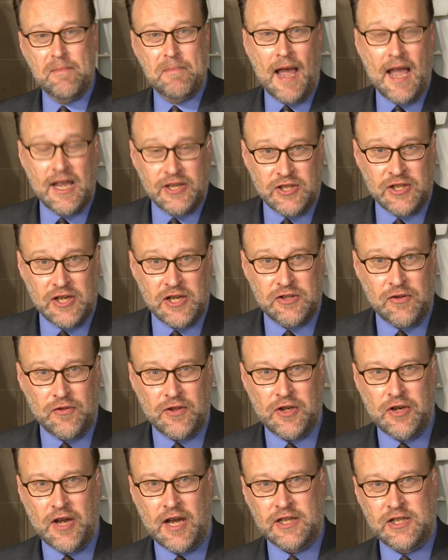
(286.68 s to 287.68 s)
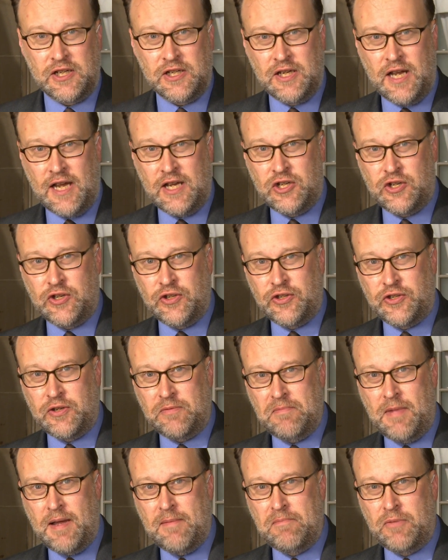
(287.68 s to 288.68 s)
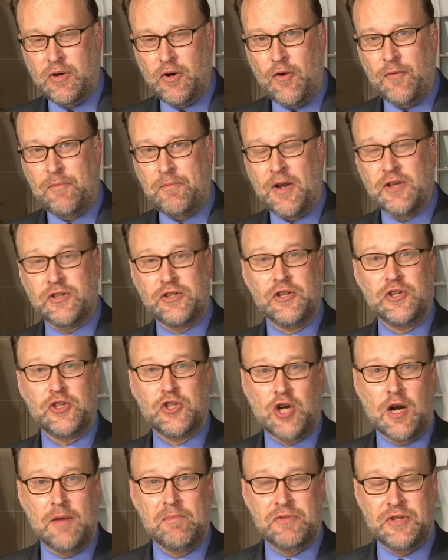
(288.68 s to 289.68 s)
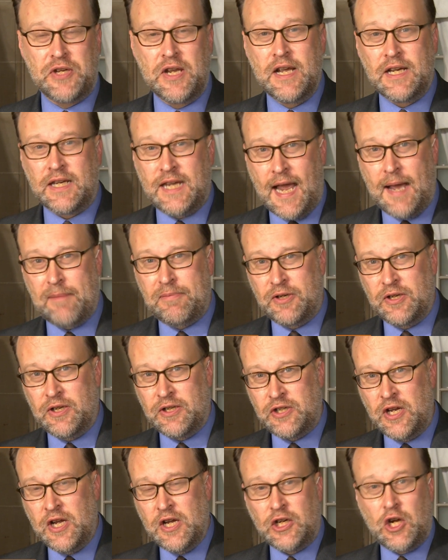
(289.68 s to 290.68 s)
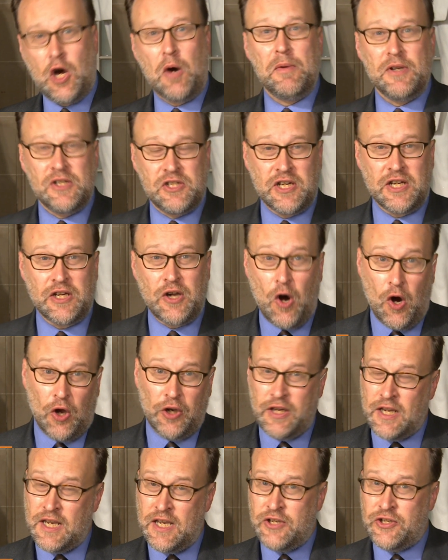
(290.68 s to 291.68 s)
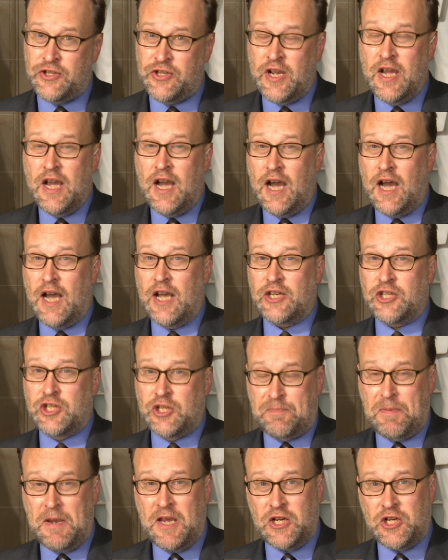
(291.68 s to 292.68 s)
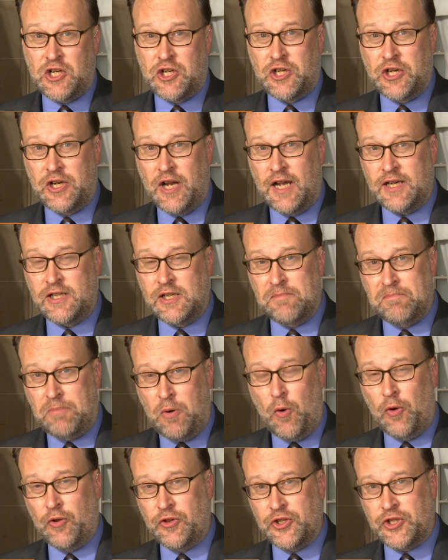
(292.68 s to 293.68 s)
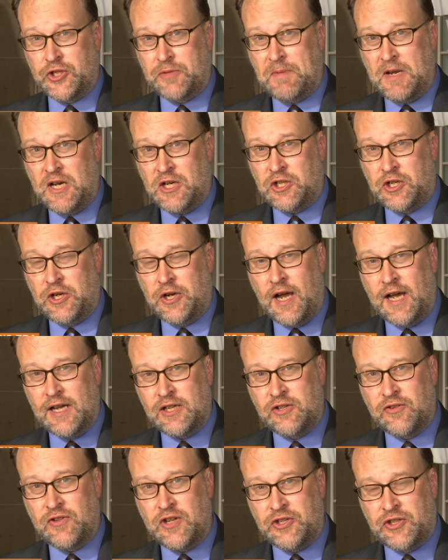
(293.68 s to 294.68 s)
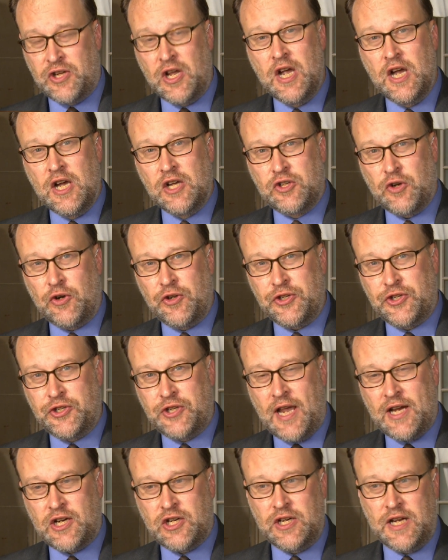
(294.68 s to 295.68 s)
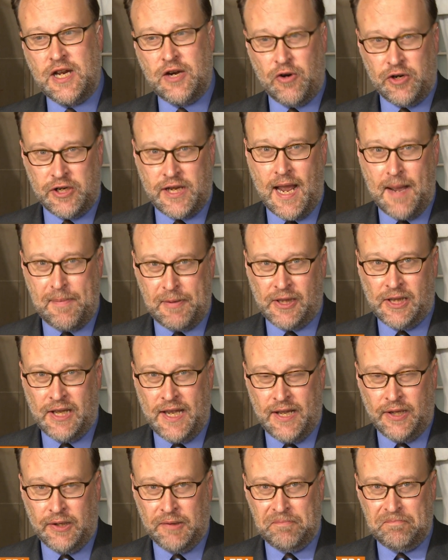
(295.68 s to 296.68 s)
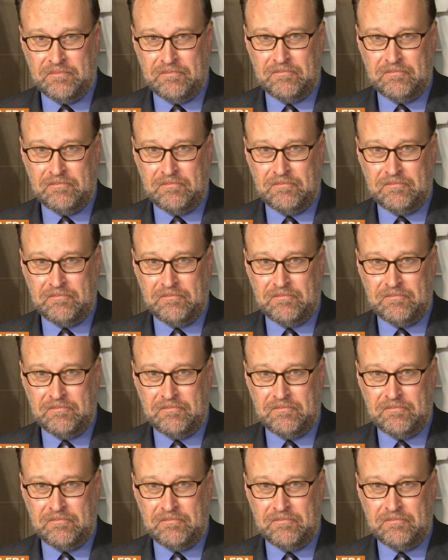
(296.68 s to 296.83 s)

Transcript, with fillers: ambassador to the United Nations and member of President Trump's cabinet, commenting on his uh, speech tonight, important speech tonight to this joint session here on Capitol Hill.